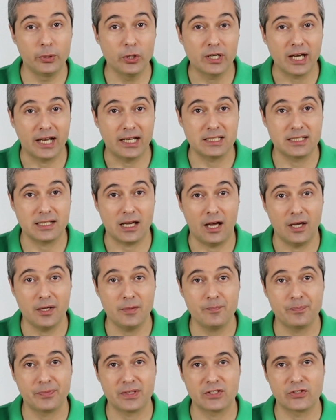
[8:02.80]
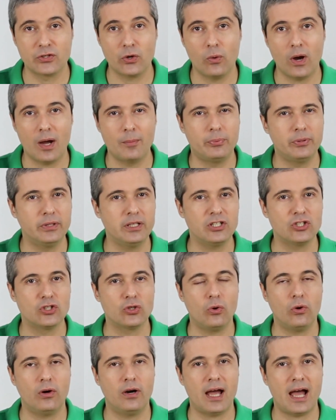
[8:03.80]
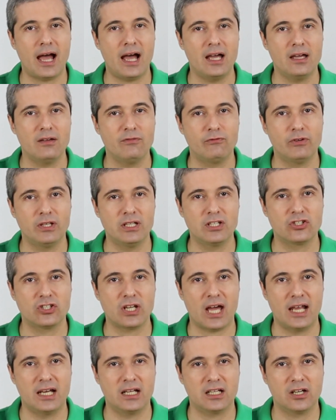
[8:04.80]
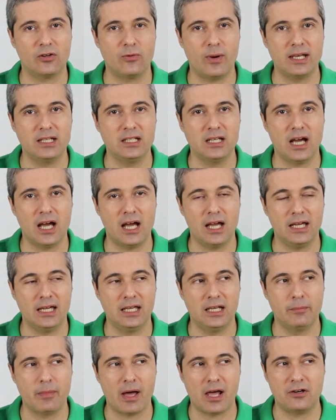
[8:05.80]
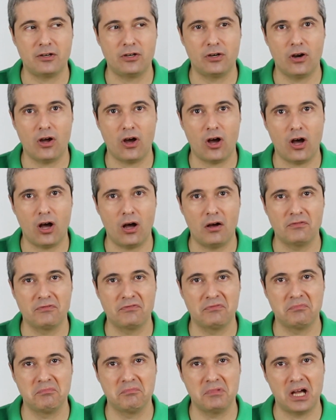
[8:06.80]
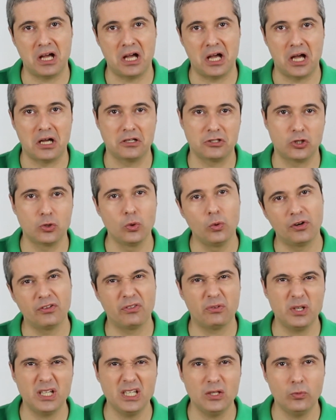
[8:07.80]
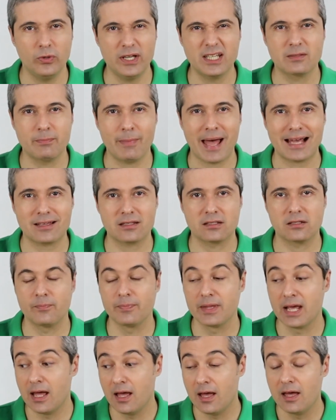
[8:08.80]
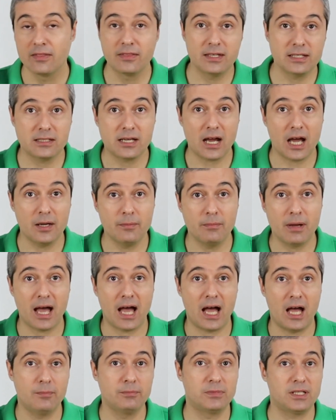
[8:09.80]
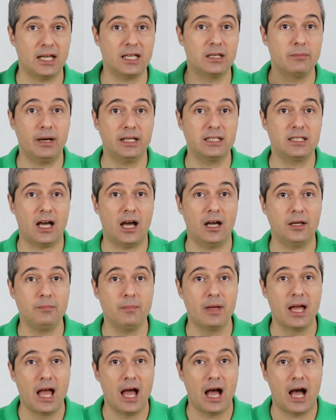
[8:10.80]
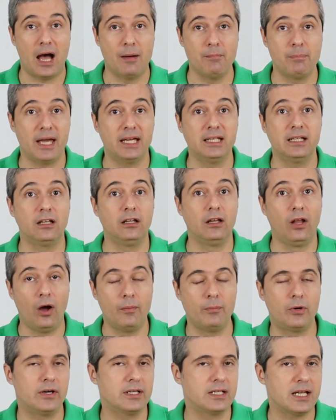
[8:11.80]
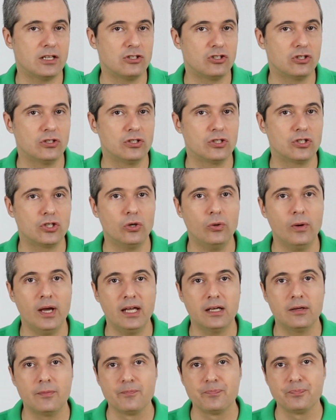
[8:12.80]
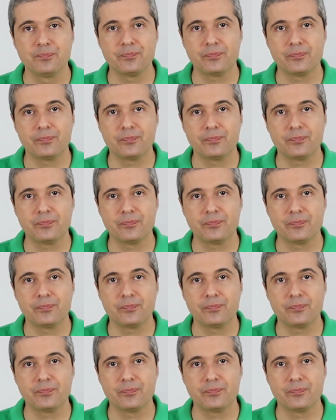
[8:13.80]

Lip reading: book at a time, so I'm pretty sure I finished Anna Karenina in a matter of 2 or 3 weeks max. This time, I'm taking my time. I'm paying a lot more attention to it.